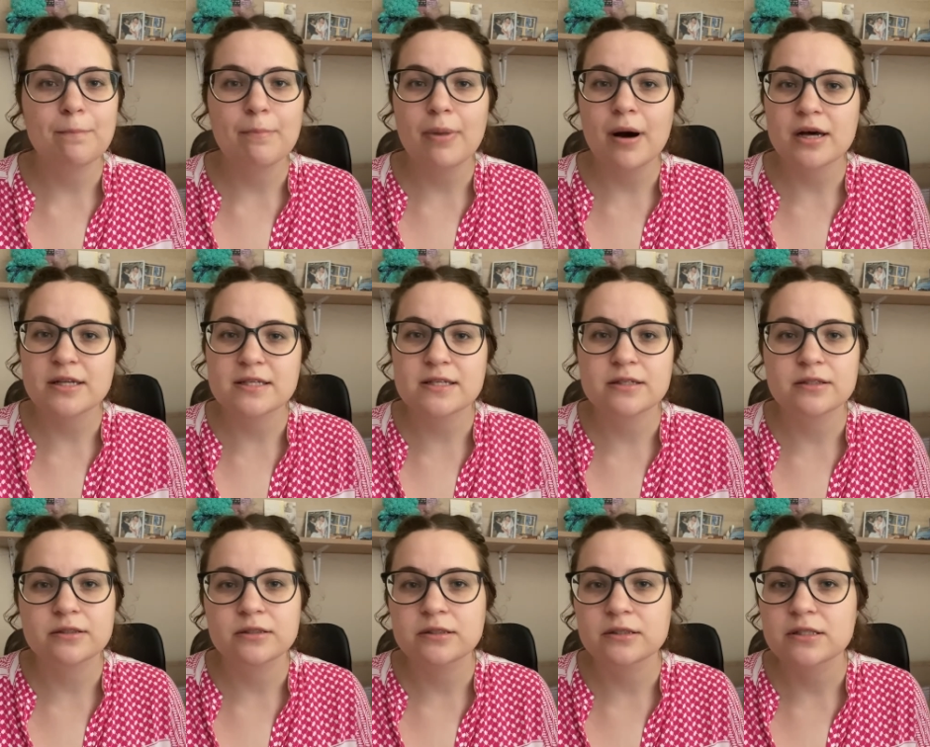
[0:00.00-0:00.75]

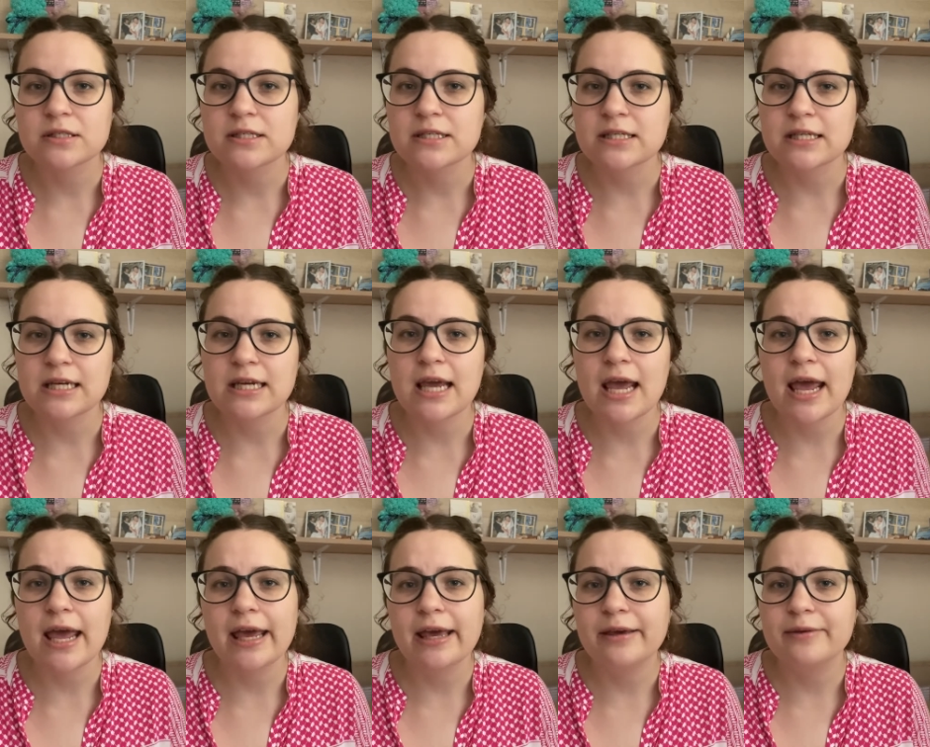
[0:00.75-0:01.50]
puzzles,
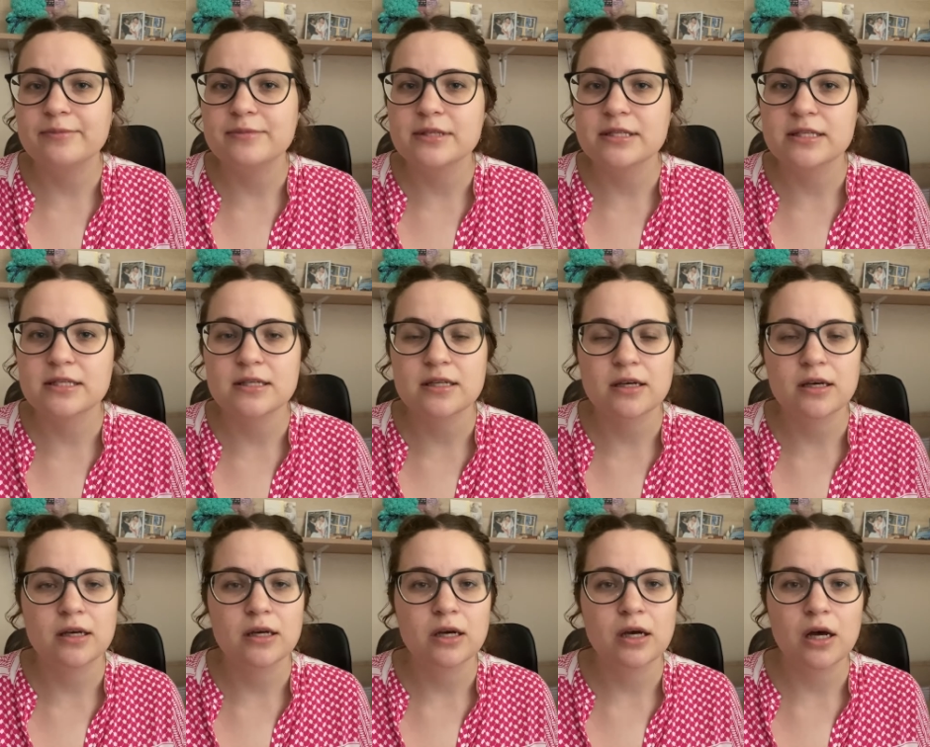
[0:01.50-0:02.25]
games,
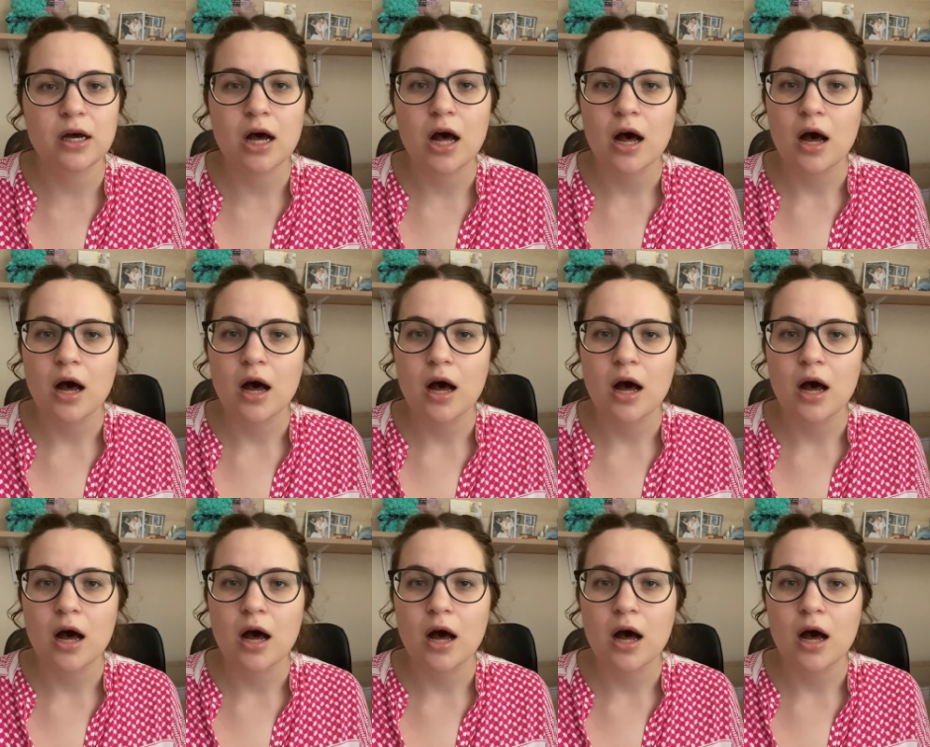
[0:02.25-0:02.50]
uh,